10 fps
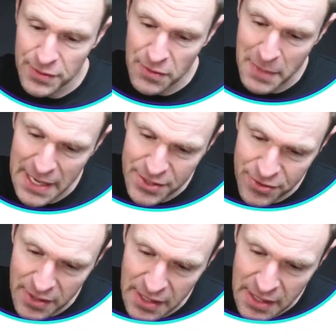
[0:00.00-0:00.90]
Sphere
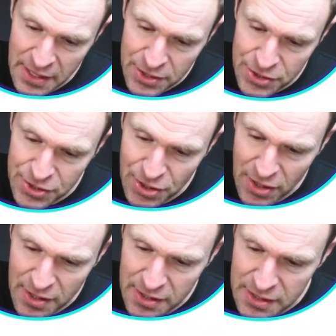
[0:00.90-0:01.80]
mastery
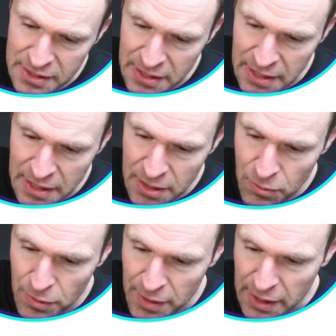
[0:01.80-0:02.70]
starts
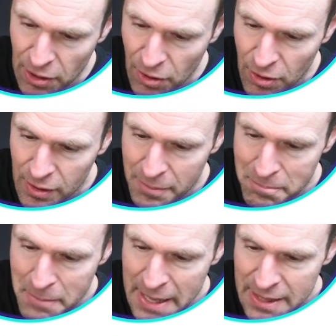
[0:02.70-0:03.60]
with what I call
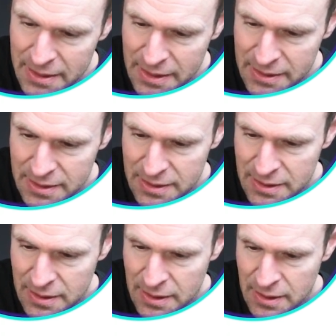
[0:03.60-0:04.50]
maintenance.
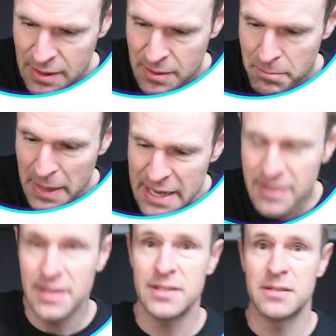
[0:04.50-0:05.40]

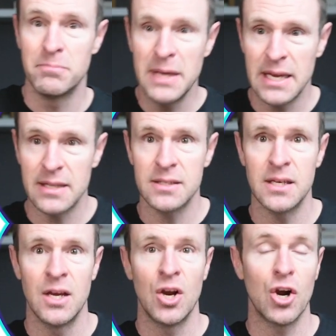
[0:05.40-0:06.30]
Maintenance
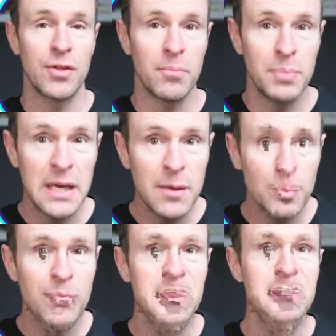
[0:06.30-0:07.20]
means, are the
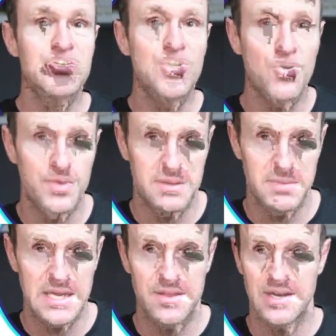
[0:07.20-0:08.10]
people that knowing
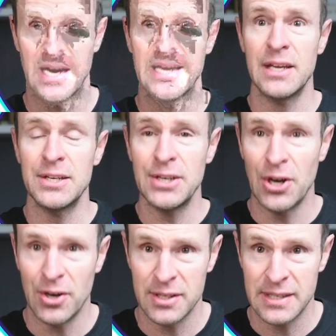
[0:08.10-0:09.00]
me that I can
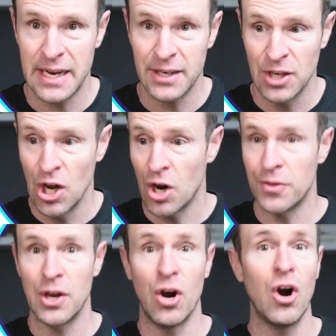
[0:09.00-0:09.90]
contact, are
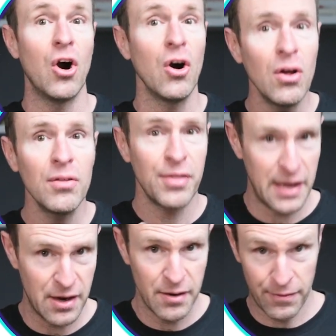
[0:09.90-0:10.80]
they all
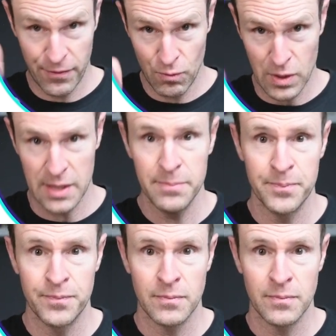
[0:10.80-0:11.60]
there for one?